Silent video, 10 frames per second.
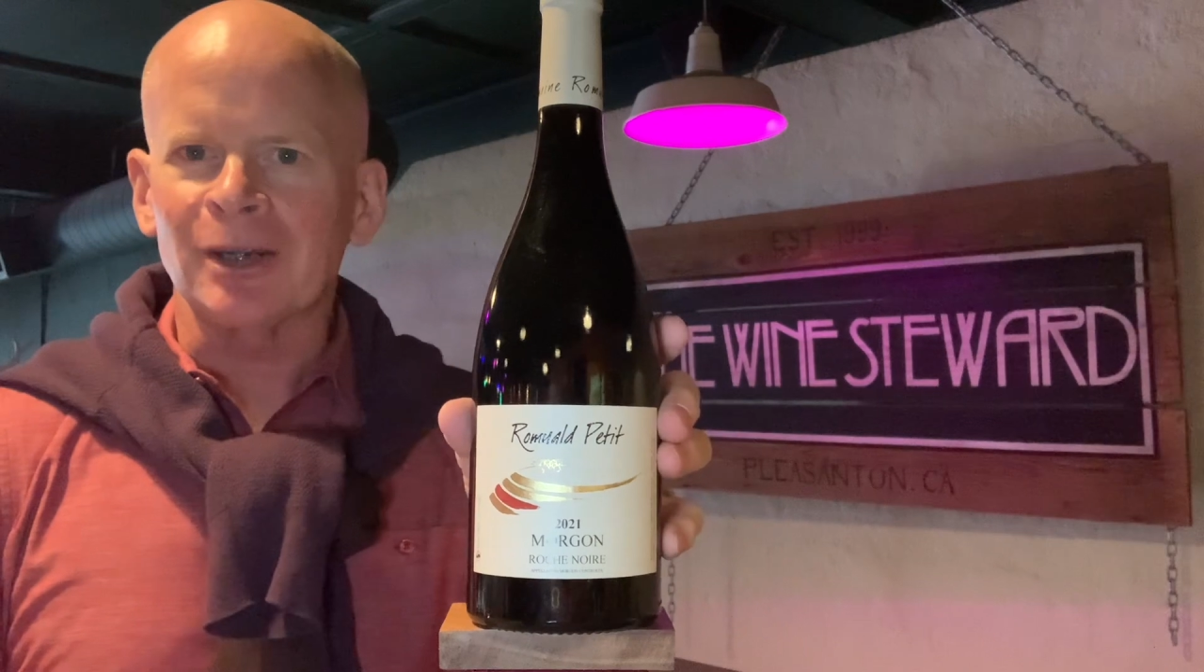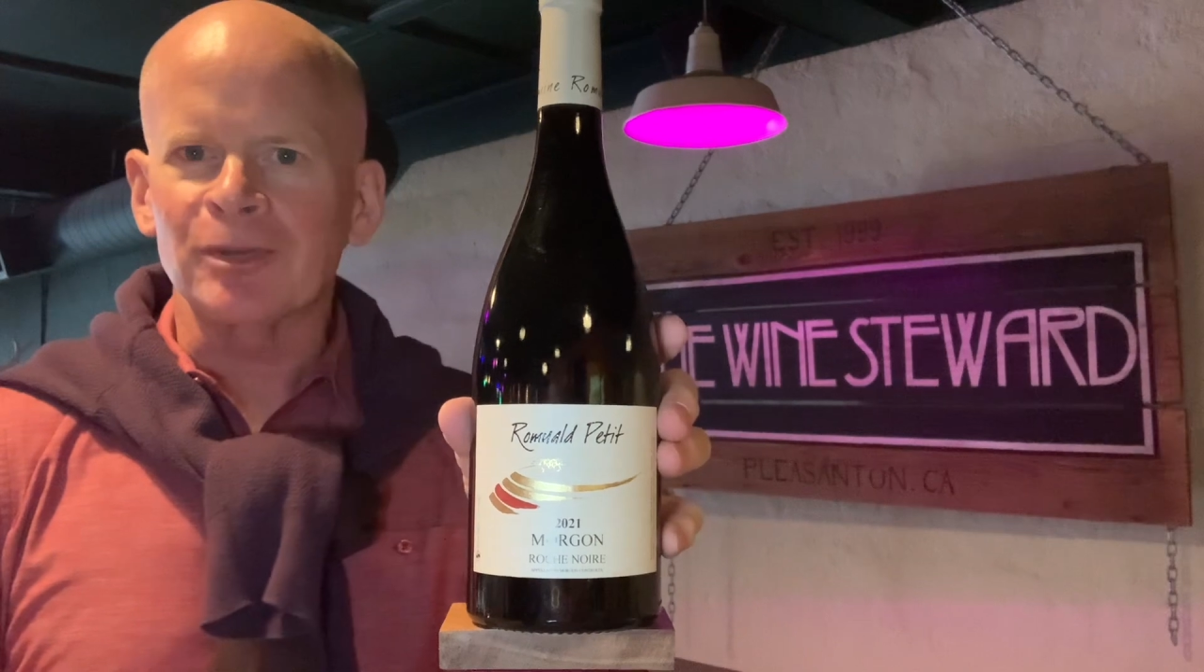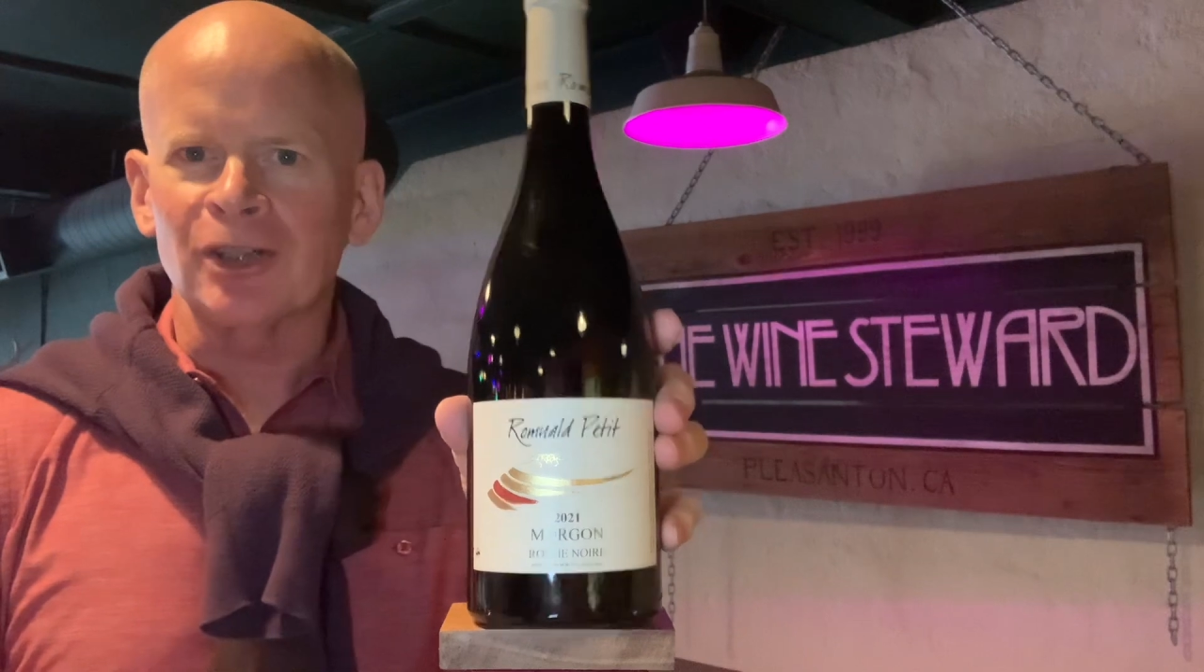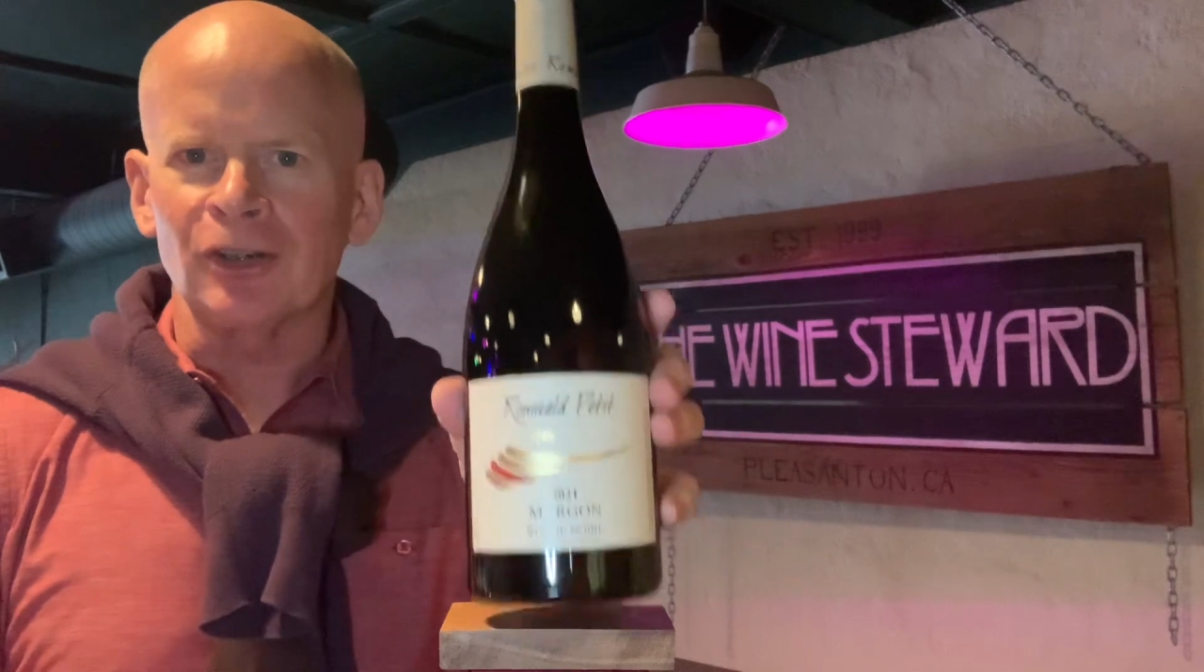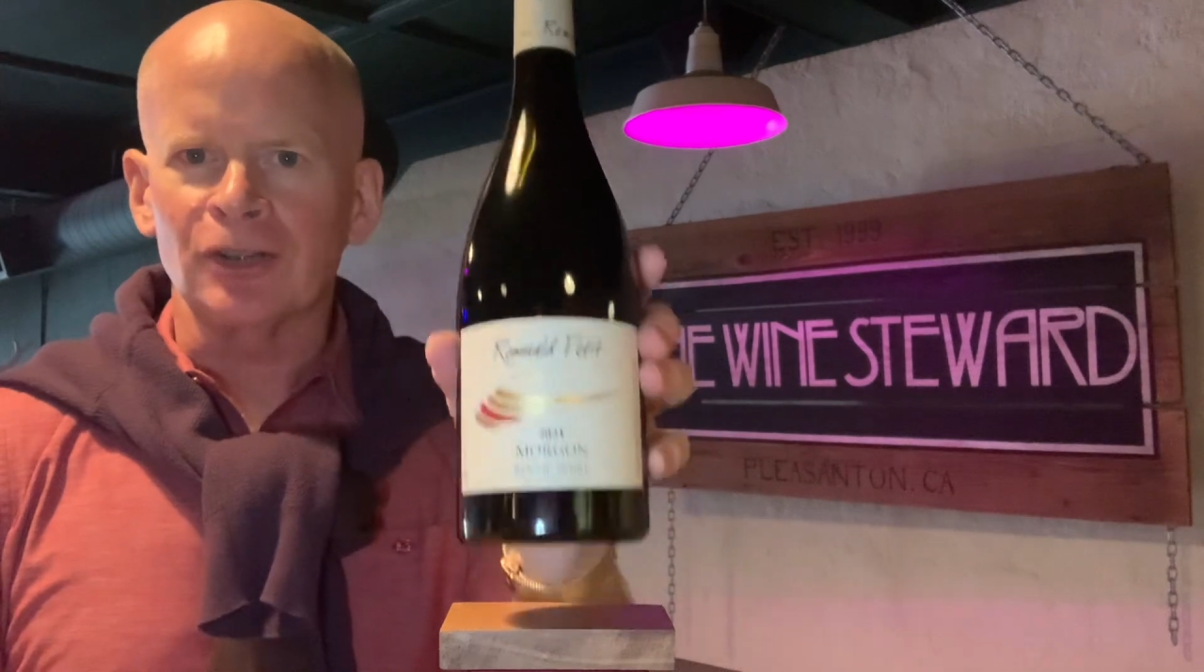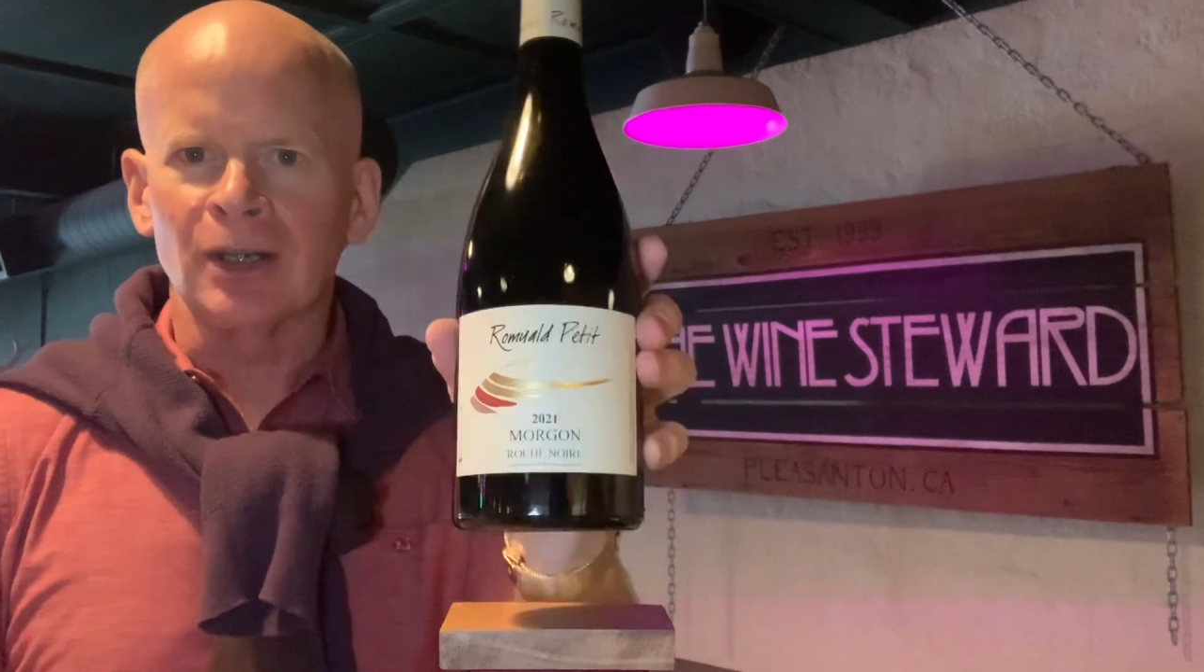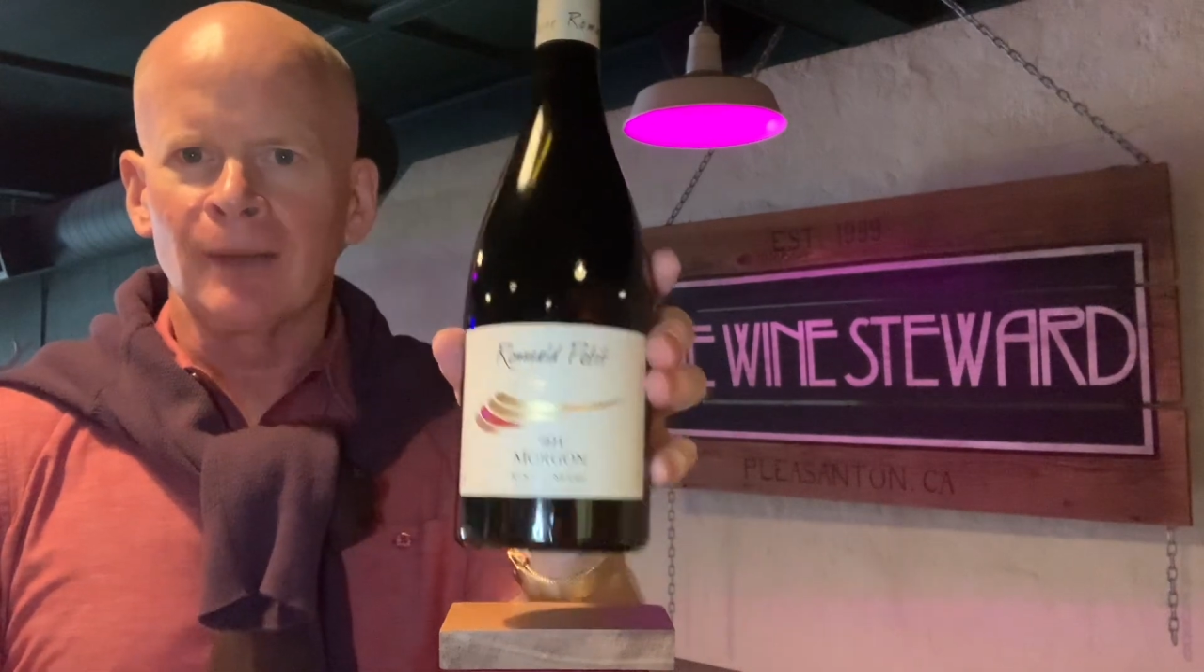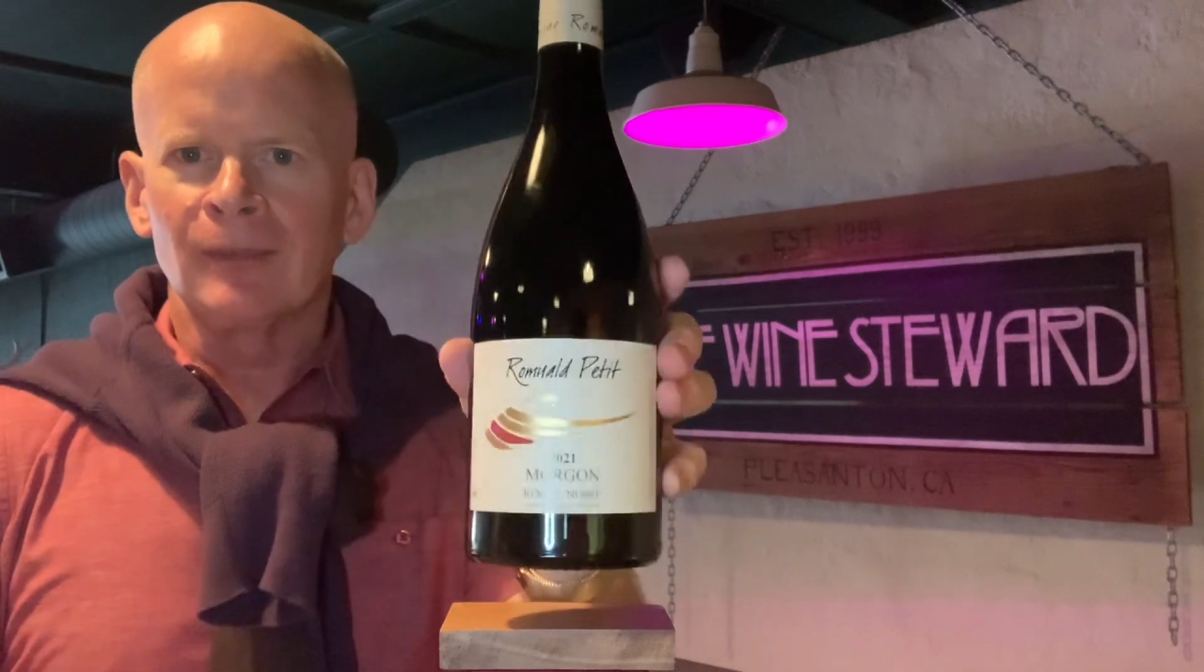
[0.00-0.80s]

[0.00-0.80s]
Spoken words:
upstairs.